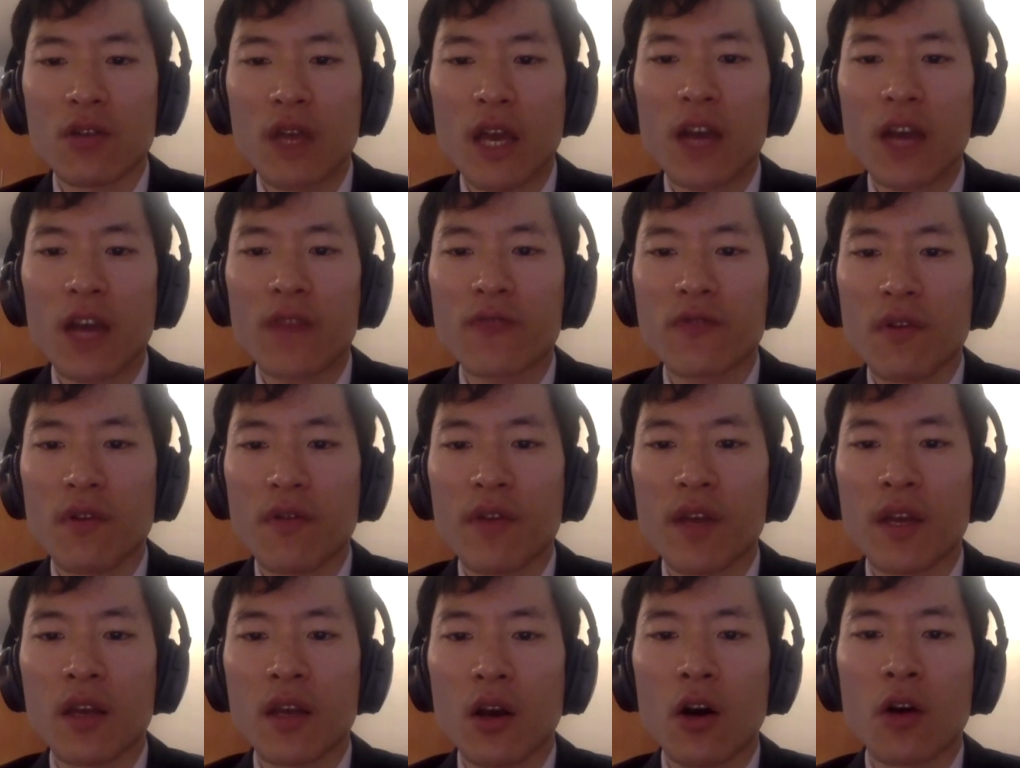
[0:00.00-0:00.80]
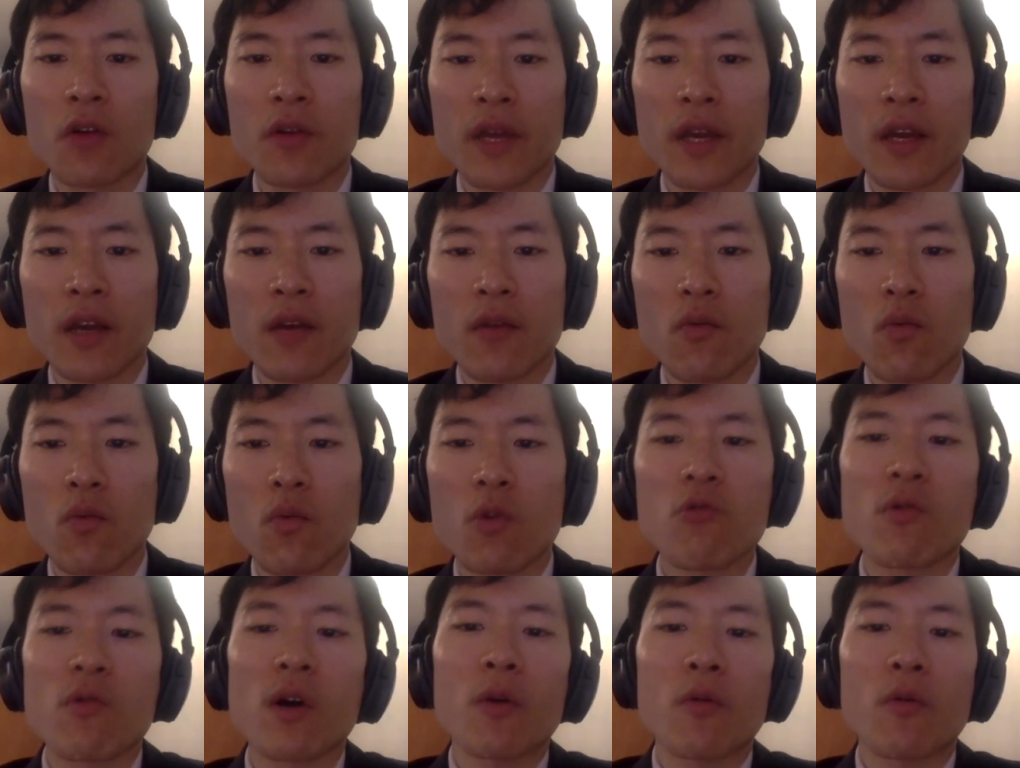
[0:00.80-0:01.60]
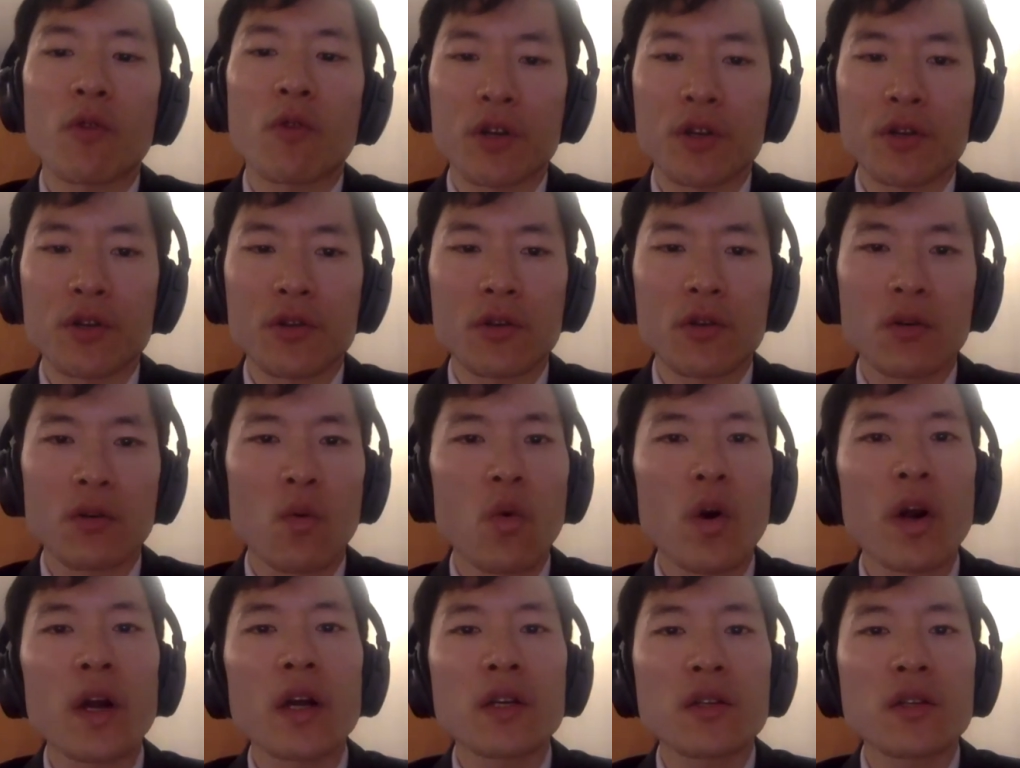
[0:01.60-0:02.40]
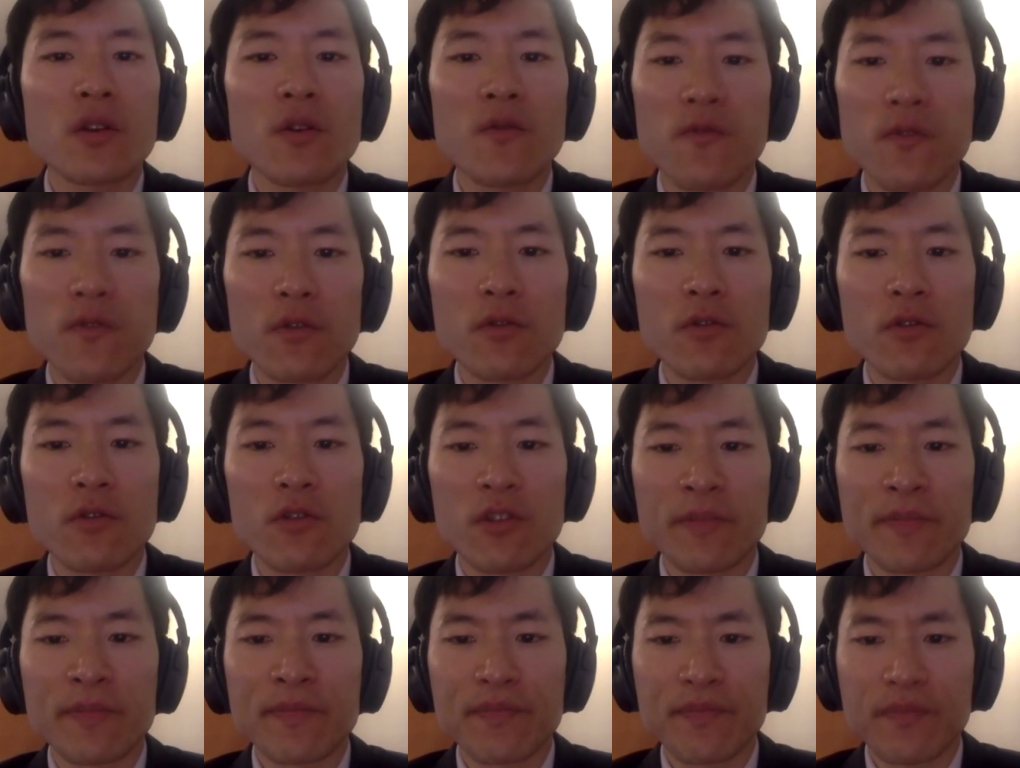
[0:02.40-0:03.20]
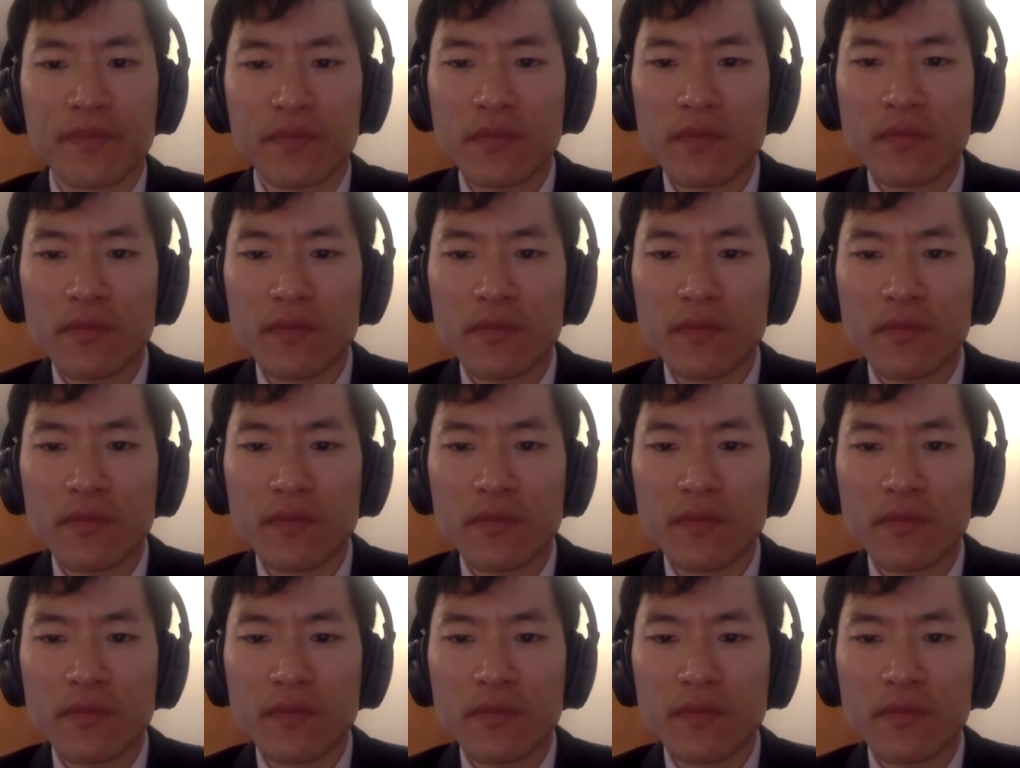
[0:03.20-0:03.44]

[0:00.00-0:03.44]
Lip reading: you have to think, okay, what do I want to do? Where's the fulcrum?